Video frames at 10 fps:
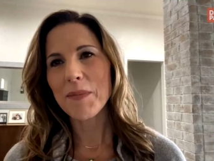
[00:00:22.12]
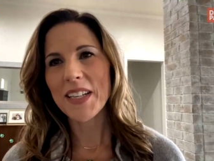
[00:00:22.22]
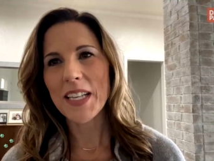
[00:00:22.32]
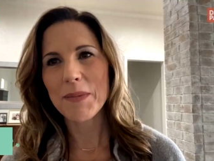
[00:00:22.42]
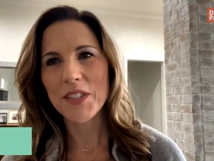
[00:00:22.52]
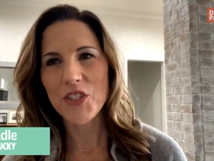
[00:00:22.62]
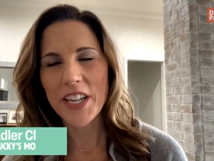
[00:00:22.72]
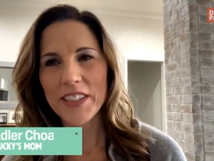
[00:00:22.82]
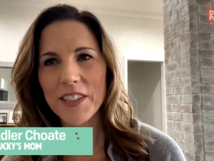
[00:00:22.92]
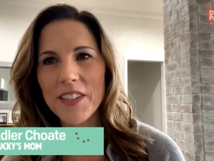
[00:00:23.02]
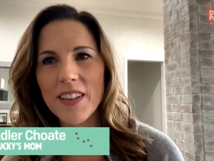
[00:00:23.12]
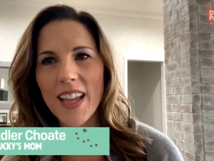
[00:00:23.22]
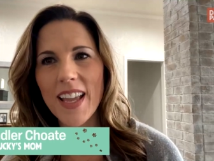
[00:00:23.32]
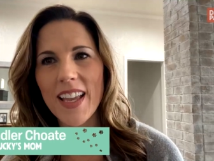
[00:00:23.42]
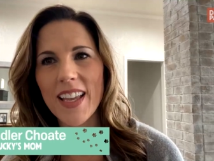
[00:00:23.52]
my name is Chandler,
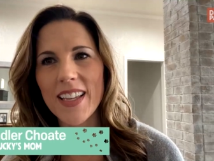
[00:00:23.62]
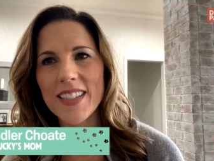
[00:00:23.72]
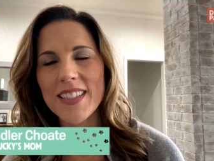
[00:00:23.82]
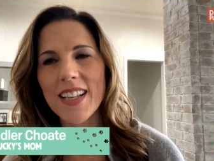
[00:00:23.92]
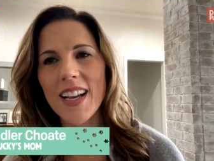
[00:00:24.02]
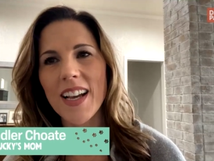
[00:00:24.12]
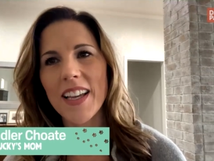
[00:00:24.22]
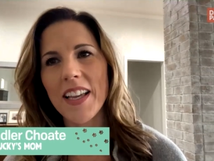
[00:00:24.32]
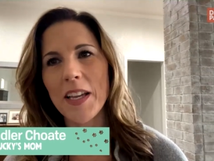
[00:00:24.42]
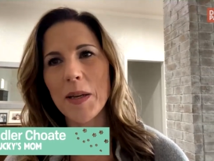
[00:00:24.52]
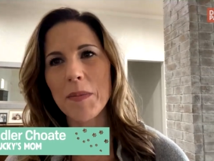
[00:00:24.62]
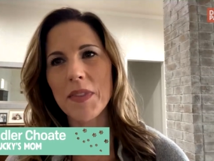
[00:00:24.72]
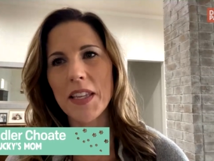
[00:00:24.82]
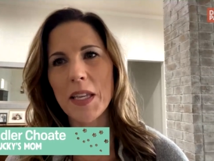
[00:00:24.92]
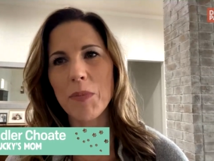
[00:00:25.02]
and I am
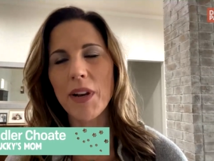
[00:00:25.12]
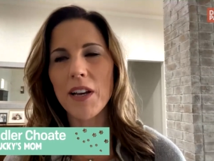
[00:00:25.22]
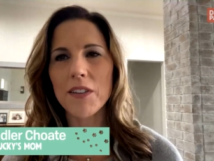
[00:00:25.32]
the proud